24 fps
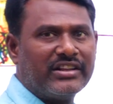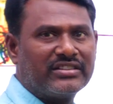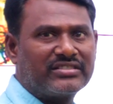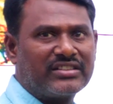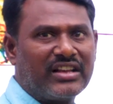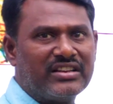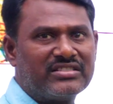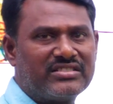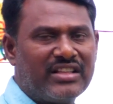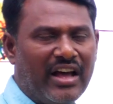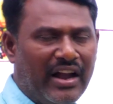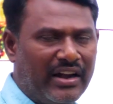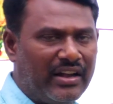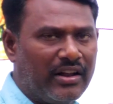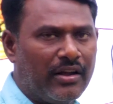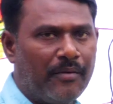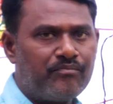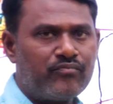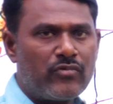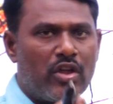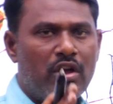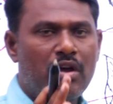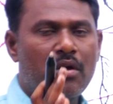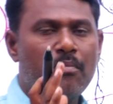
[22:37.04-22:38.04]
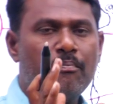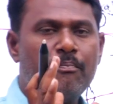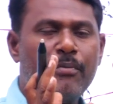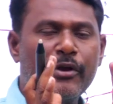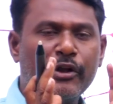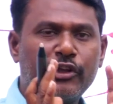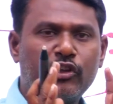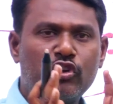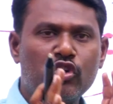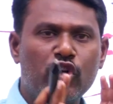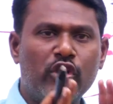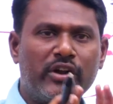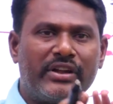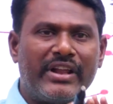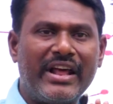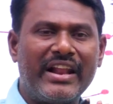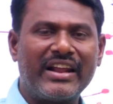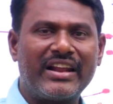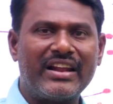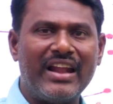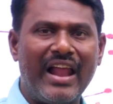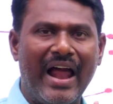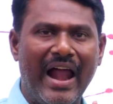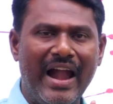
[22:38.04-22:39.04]
discussed that pituitary
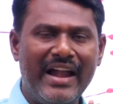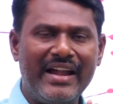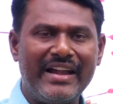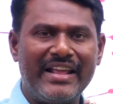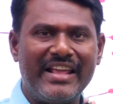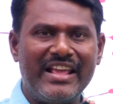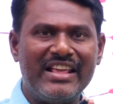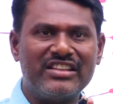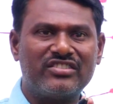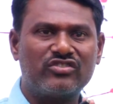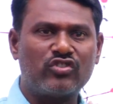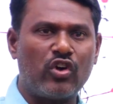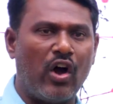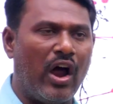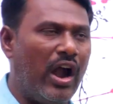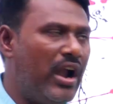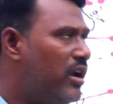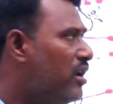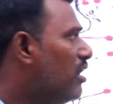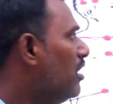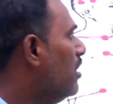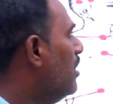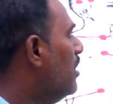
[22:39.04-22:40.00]
gland is called